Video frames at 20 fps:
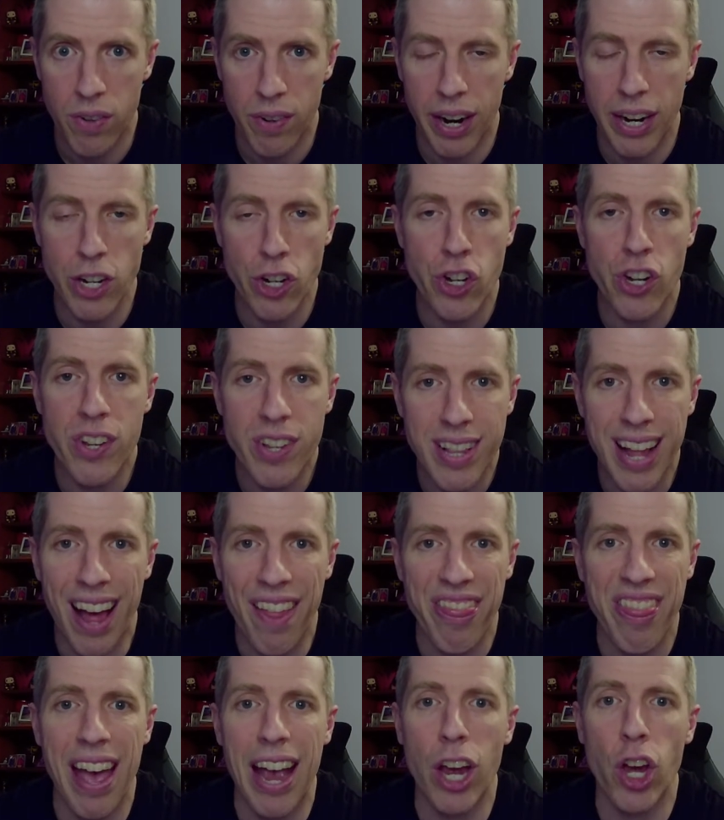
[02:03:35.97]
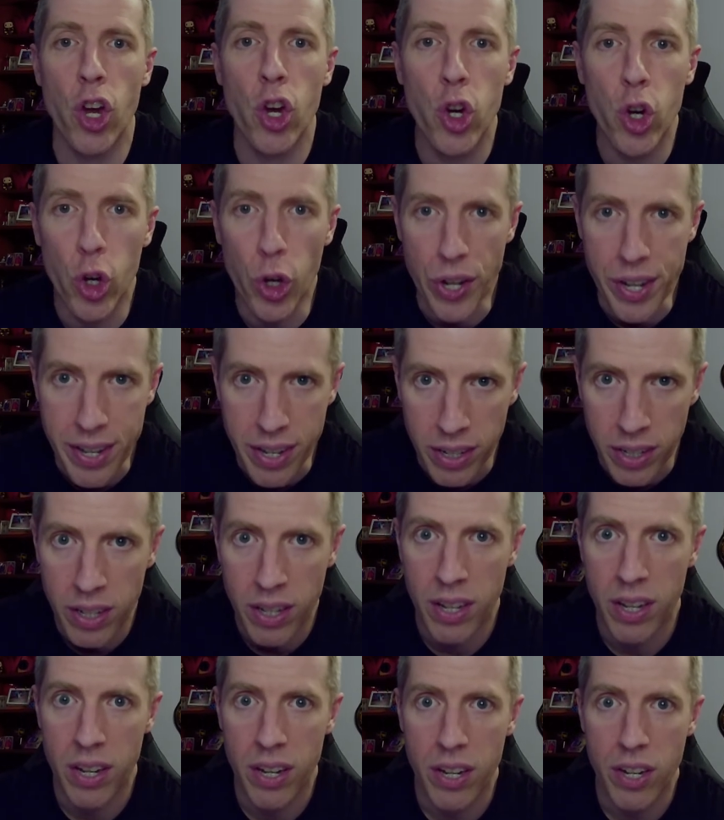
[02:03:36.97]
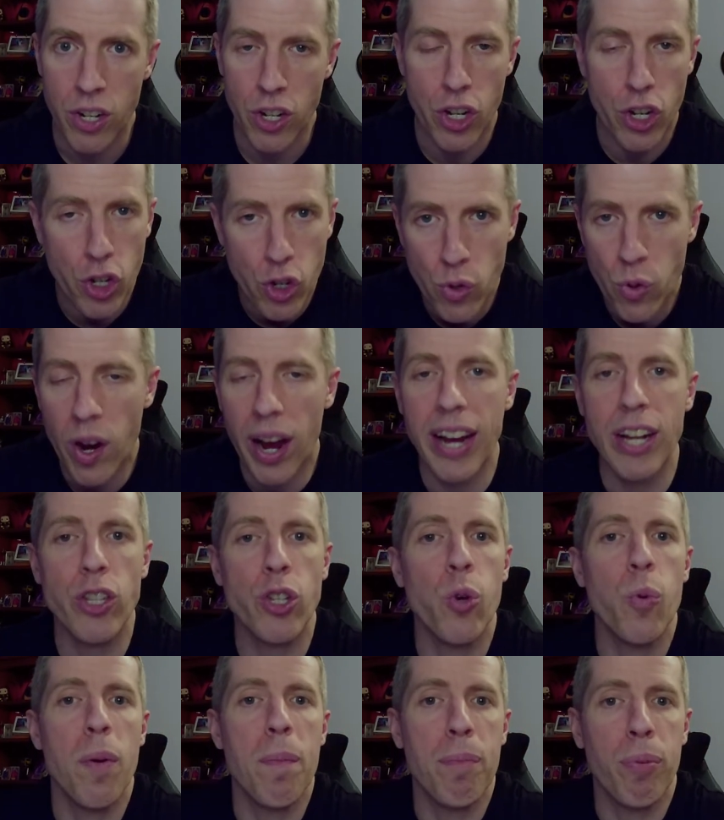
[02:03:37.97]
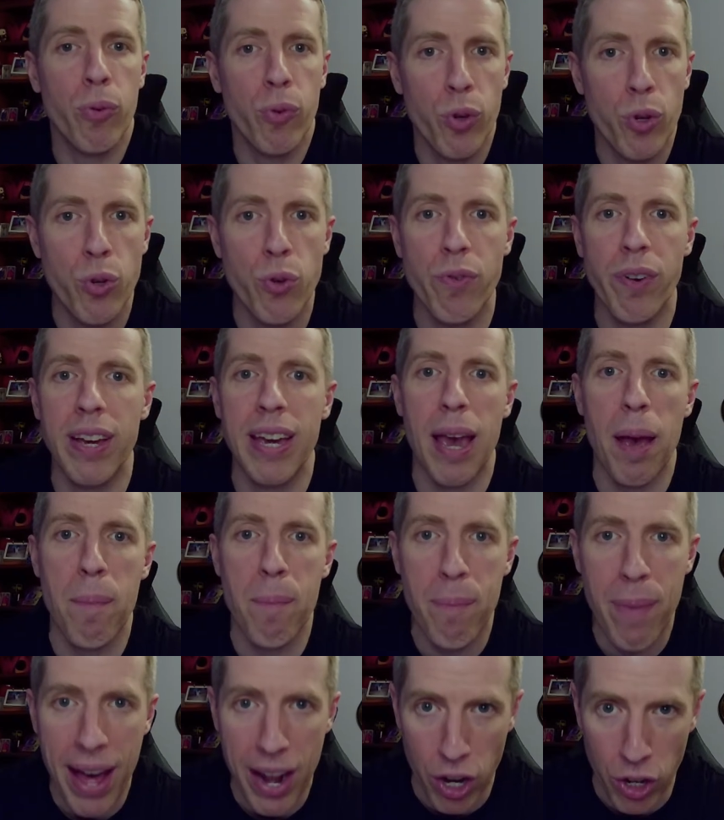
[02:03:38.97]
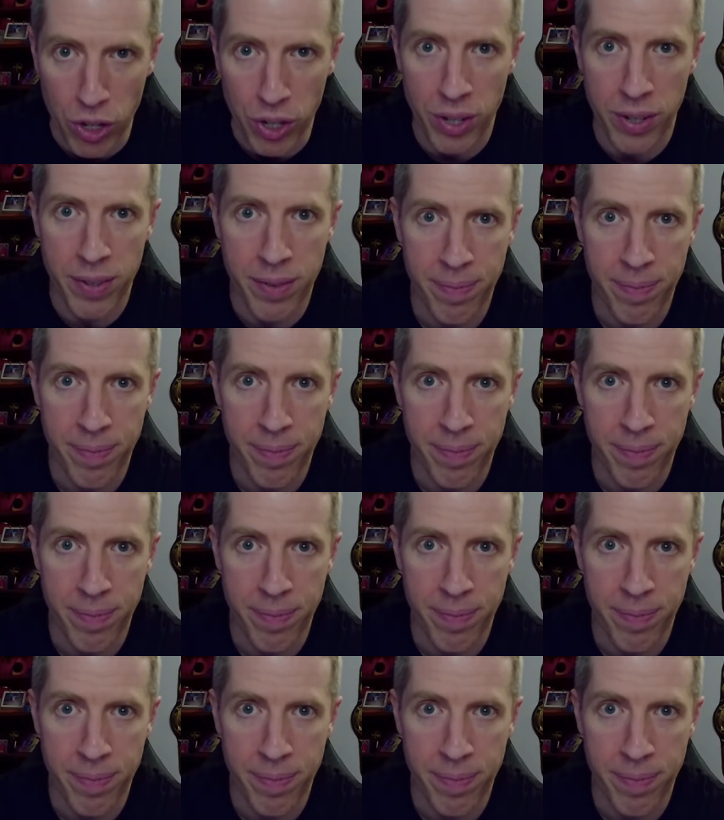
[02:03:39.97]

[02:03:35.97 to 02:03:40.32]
Right? She's not that good. She's trying to improve and get better.